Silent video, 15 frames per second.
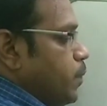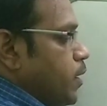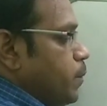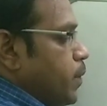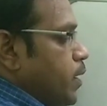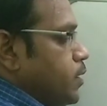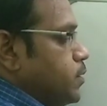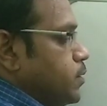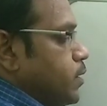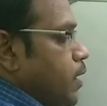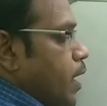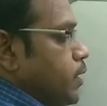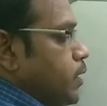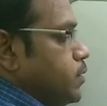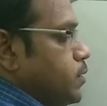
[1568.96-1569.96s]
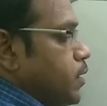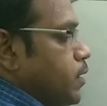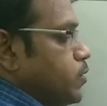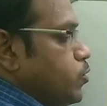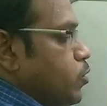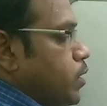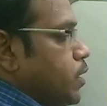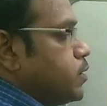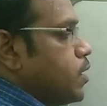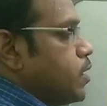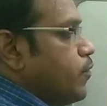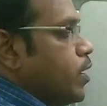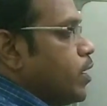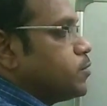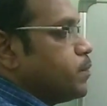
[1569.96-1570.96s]
IB plus IC. So
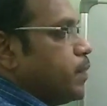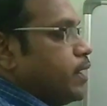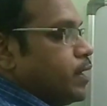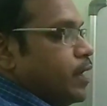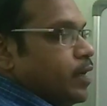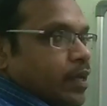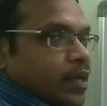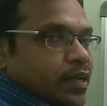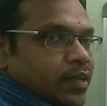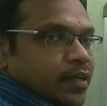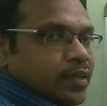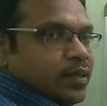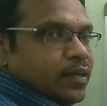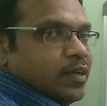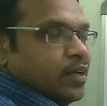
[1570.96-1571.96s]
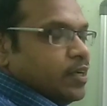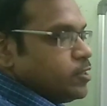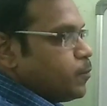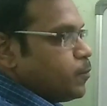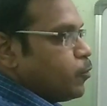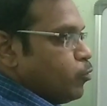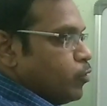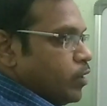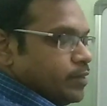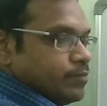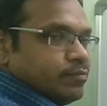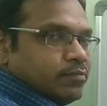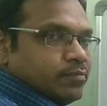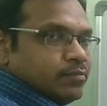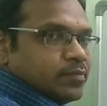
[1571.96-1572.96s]
Kirchhoff law is maintained here. It's
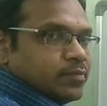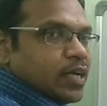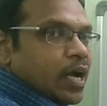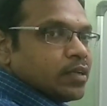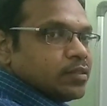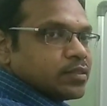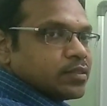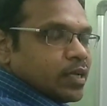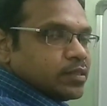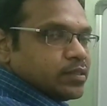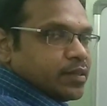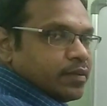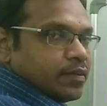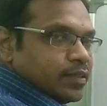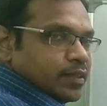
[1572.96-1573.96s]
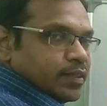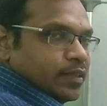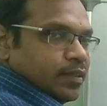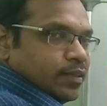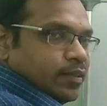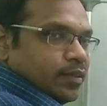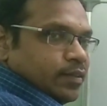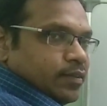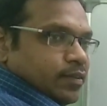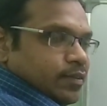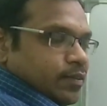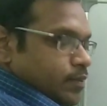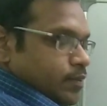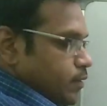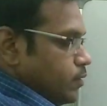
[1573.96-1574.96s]
proved. Charge is conserved.
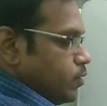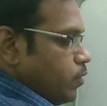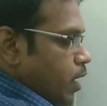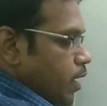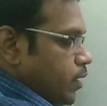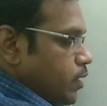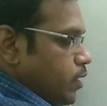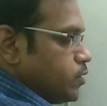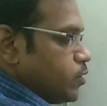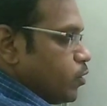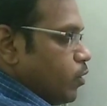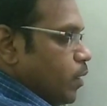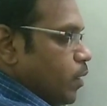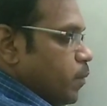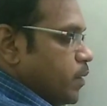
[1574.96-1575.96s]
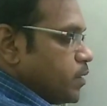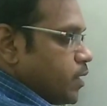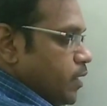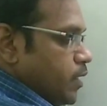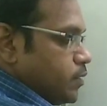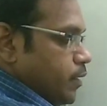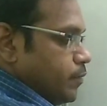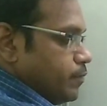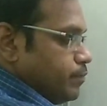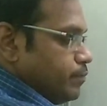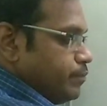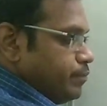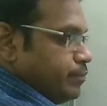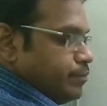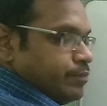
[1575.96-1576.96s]
So IE is equal to IB plus
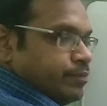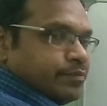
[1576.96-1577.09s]
IC.